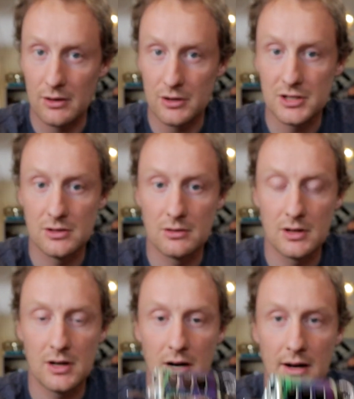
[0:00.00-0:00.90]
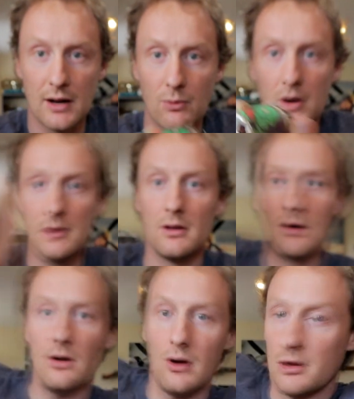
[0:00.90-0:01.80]
Lossy touring car, and I won
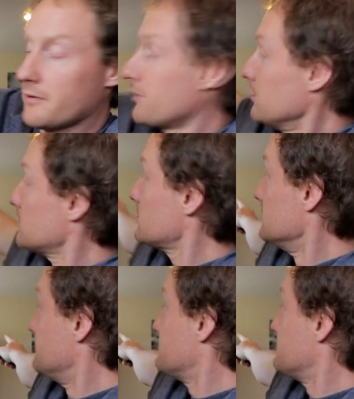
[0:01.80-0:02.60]
all of those